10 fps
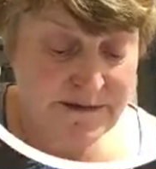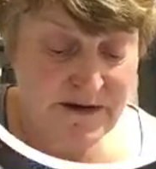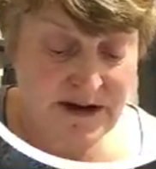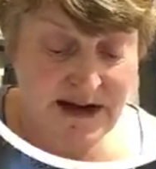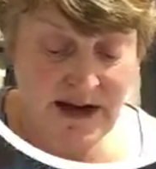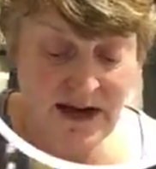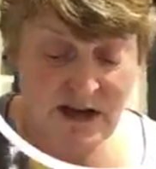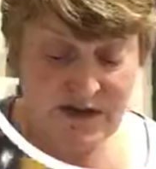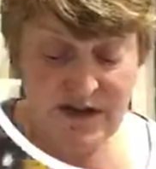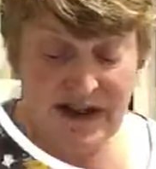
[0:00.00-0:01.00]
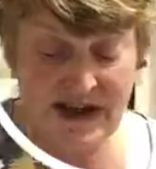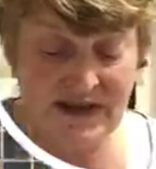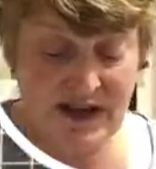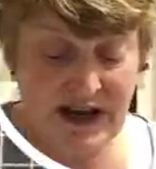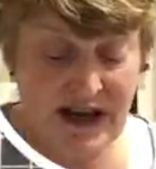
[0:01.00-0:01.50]
Okay, so that is
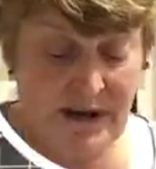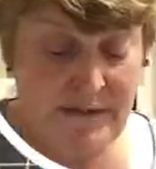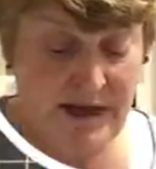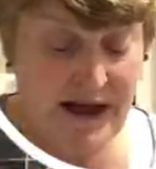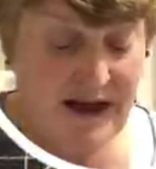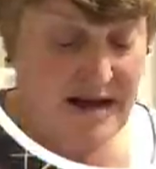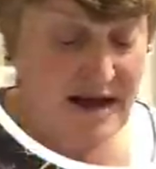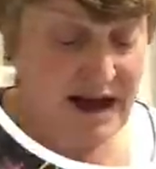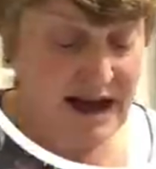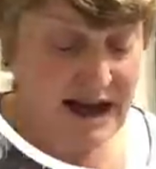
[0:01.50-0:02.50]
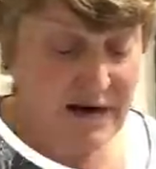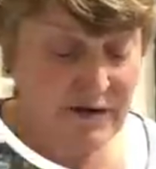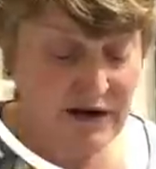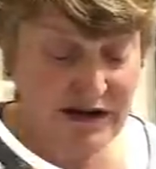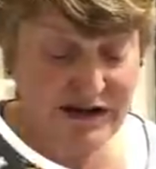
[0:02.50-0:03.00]
going to come there. Now I'm
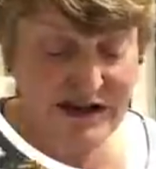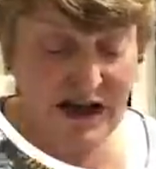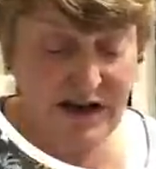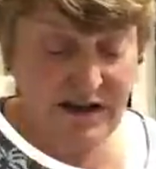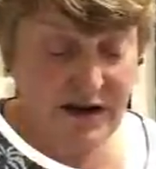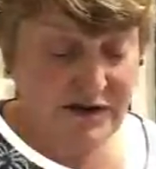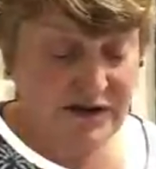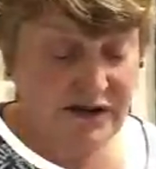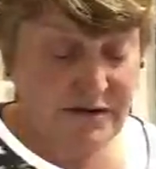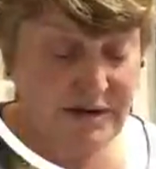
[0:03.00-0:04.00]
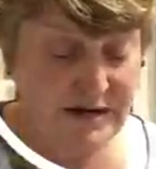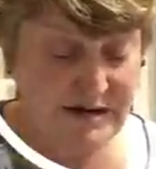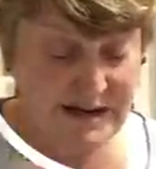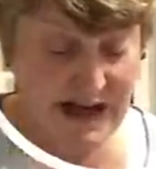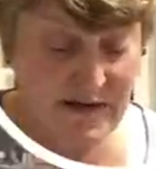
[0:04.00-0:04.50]
going to tuck those two
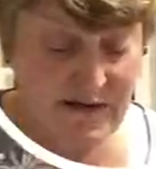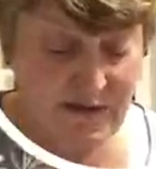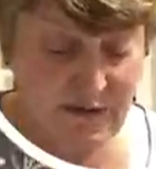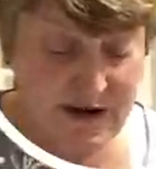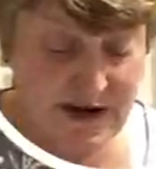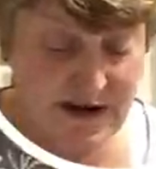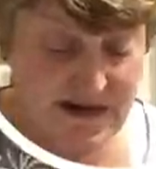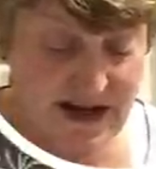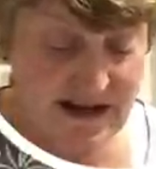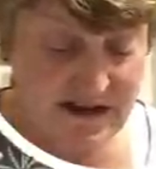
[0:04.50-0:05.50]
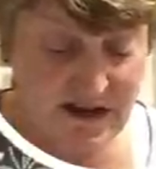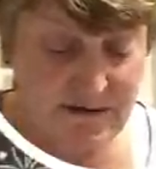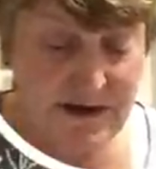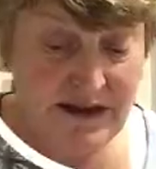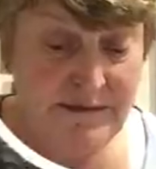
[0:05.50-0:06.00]
pieces out of the way. That is going to
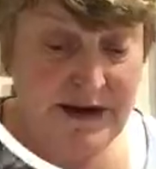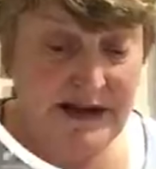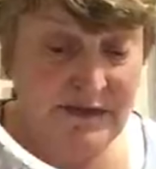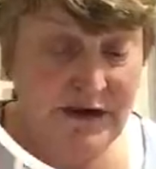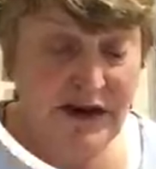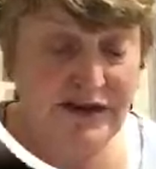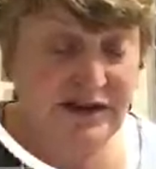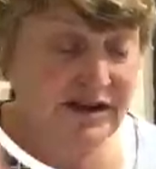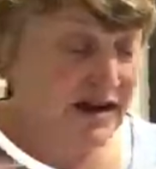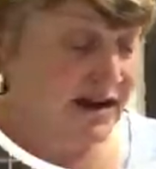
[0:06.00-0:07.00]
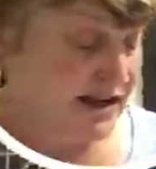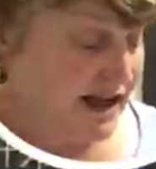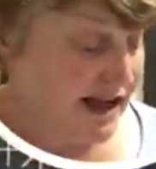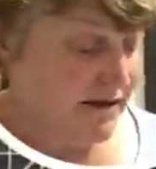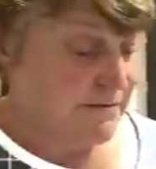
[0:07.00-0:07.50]
be the piece we're going to
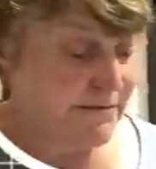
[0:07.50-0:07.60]
adhere.